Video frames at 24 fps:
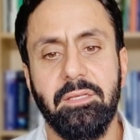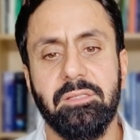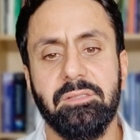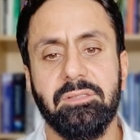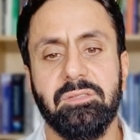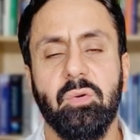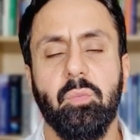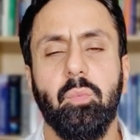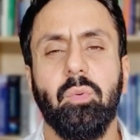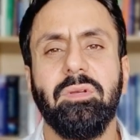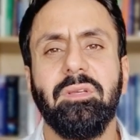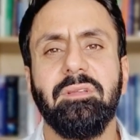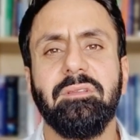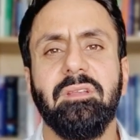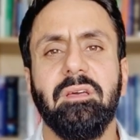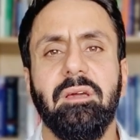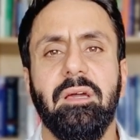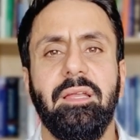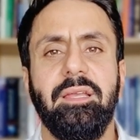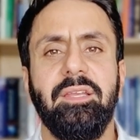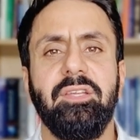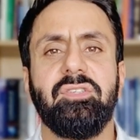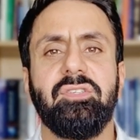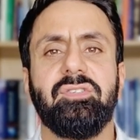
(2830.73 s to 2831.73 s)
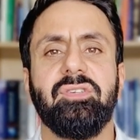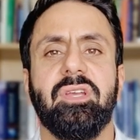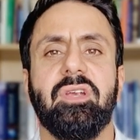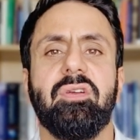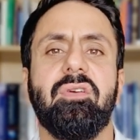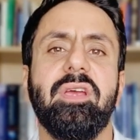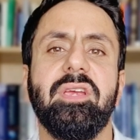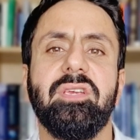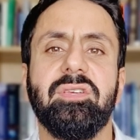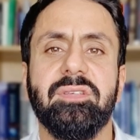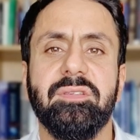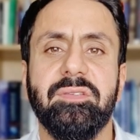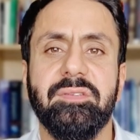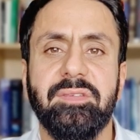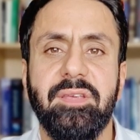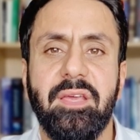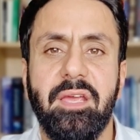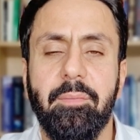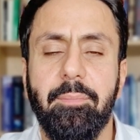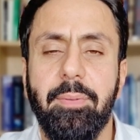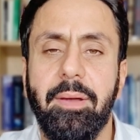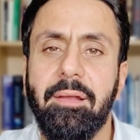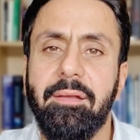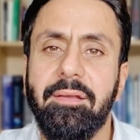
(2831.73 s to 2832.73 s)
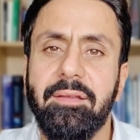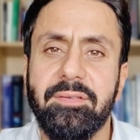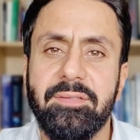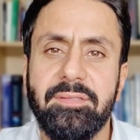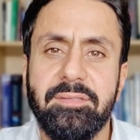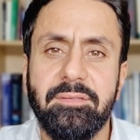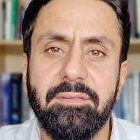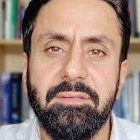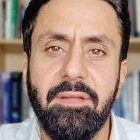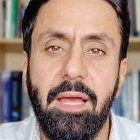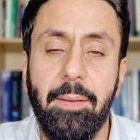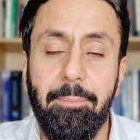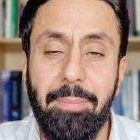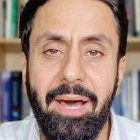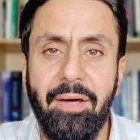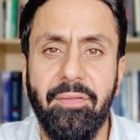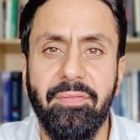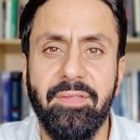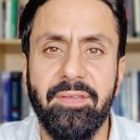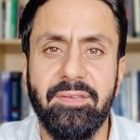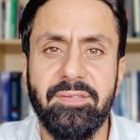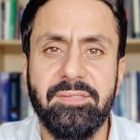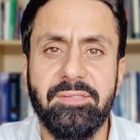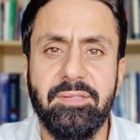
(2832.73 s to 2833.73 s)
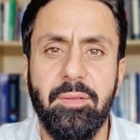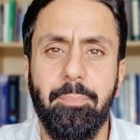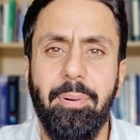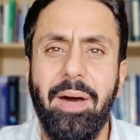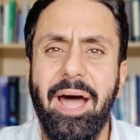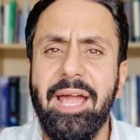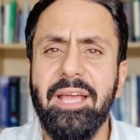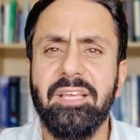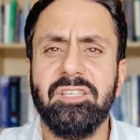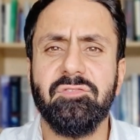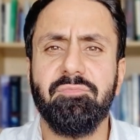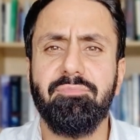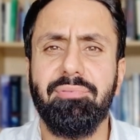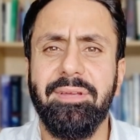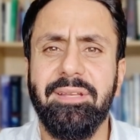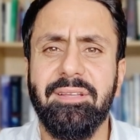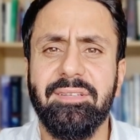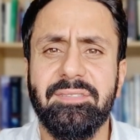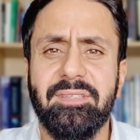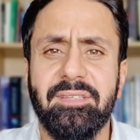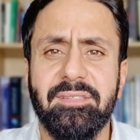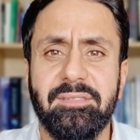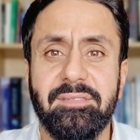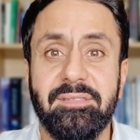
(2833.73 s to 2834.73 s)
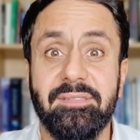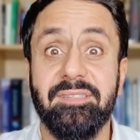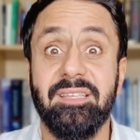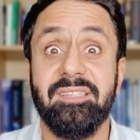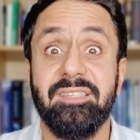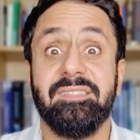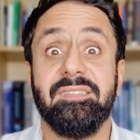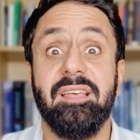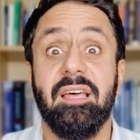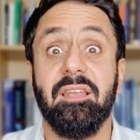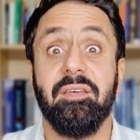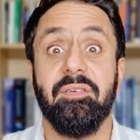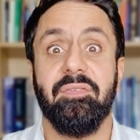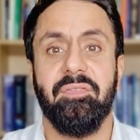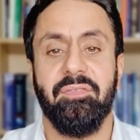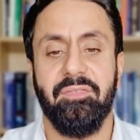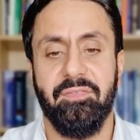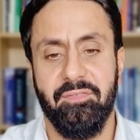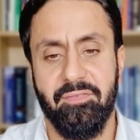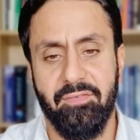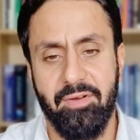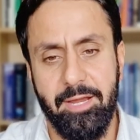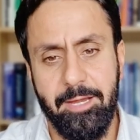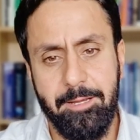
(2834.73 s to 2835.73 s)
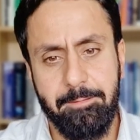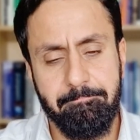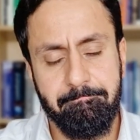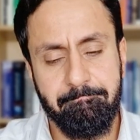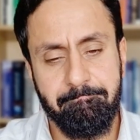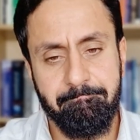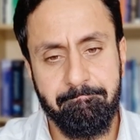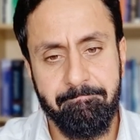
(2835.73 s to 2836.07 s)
So what did the early generation say about this? About this, the pious predecessors, the Salaf, right?